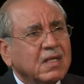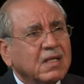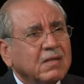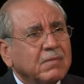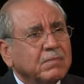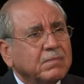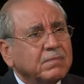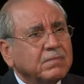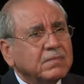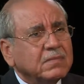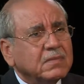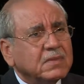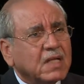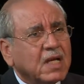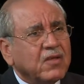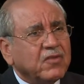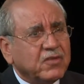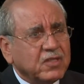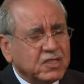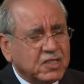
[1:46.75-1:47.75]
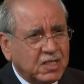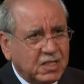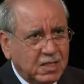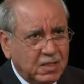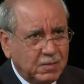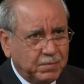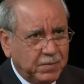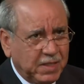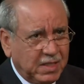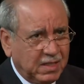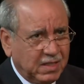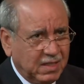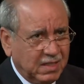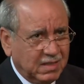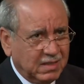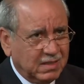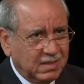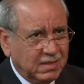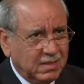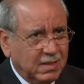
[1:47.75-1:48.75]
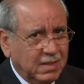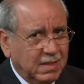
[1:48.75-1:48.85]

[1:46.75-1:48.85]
a transitional period.